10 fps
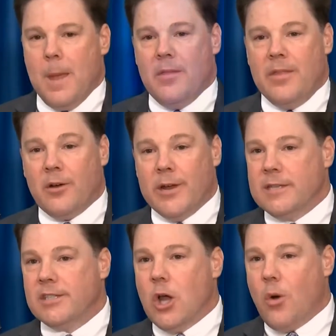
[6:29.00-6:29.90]
There
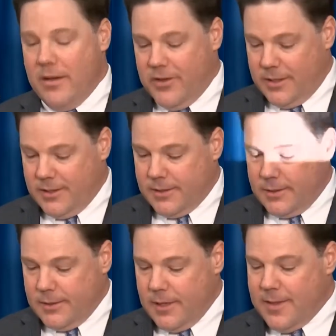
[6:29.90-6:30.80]
is no
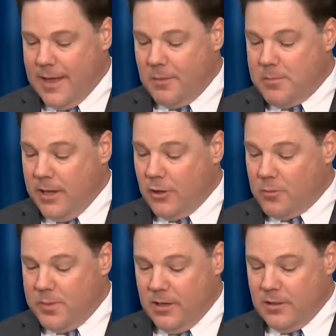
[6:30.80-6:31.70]
evidence that the pill or
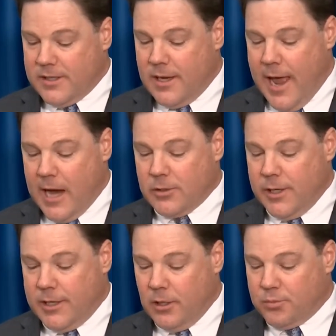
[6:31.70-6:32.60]
pills that actually
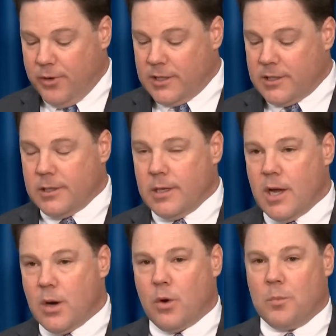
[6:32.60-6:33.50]
killed Prince
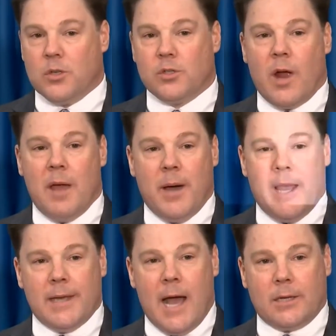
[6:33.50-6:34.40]
were prescribed by
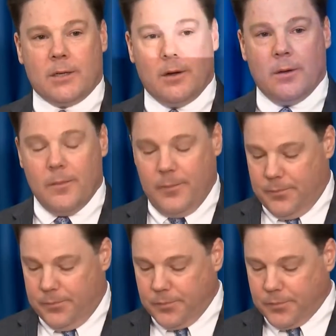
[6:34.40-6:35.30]
a doctor.
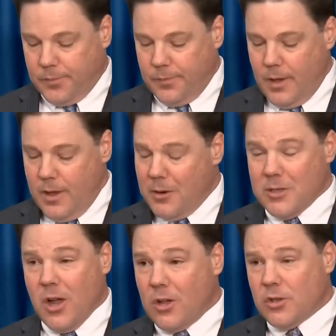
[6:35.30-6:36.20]
There
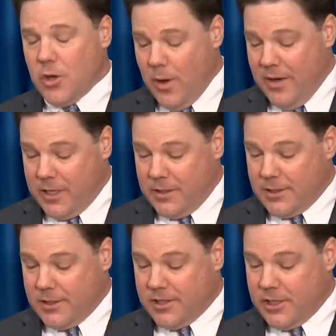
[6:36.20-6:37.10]
is also no evidence
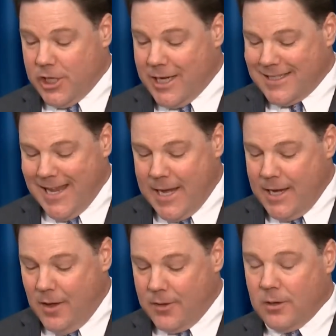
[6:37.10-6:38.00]
to suggest
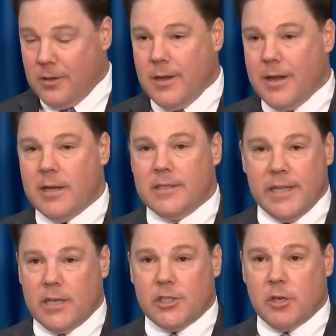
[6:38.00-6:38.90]
any other
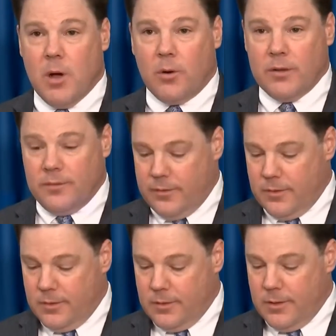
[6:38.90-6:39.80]
sinister motive,
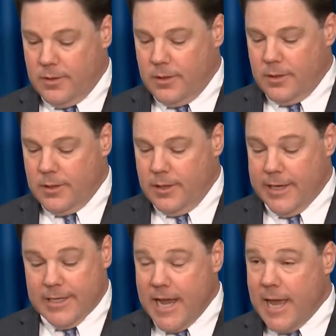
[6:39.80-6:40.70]

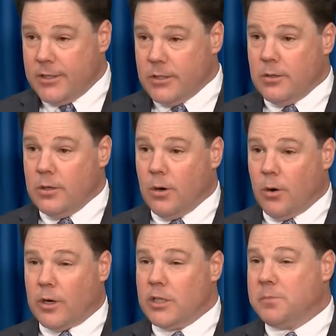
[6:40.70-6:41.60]
intent,
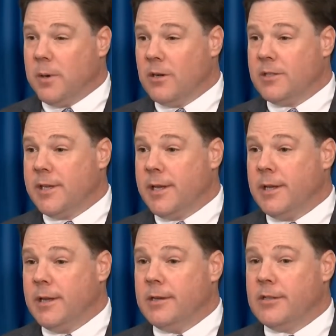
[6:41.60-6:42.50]
or conspiracy
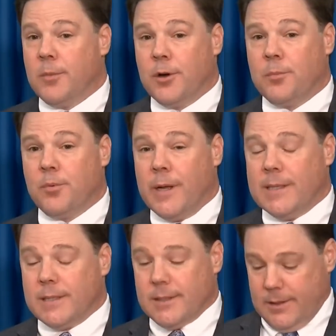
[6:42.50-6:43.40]
to murder
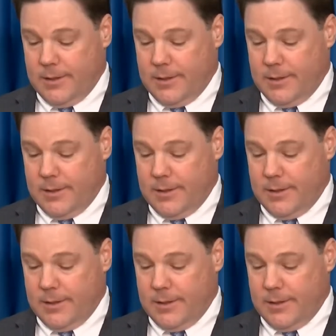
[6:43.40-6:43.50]
Prince.